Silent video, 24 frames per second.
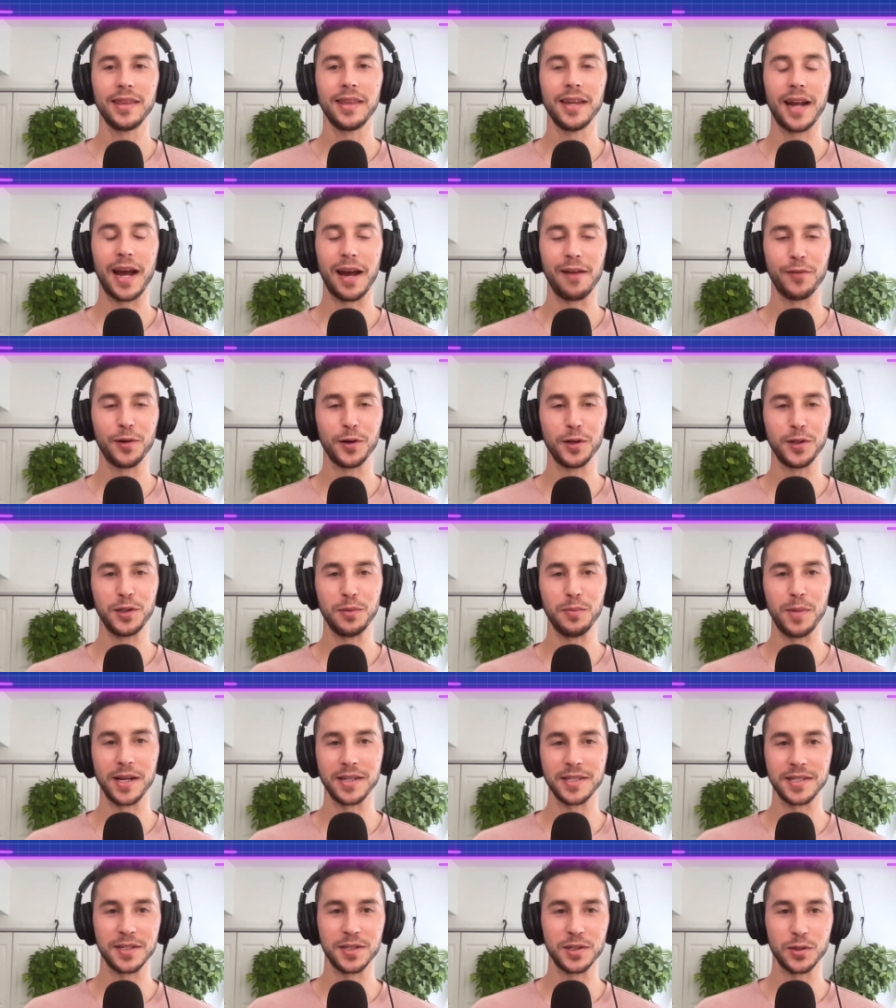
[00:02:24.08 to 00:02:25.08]
that I've heard you
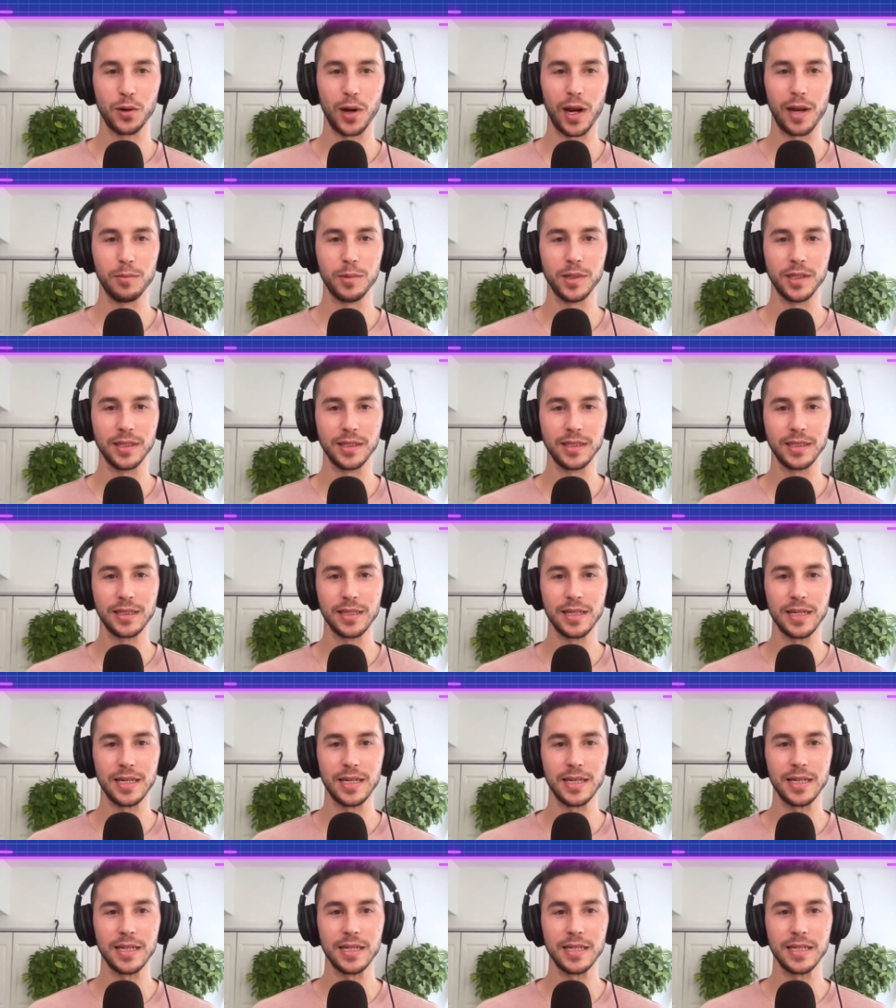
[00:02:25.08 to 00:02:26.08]
best describe this
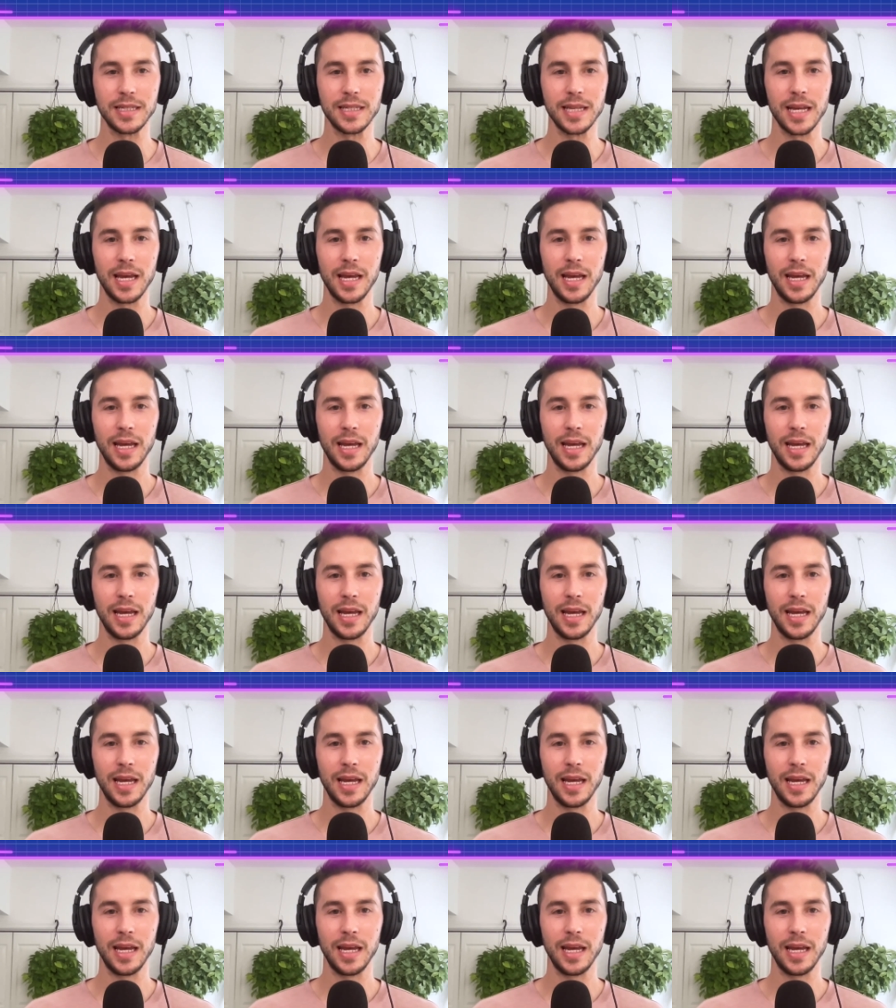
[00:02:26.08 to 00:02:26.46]
is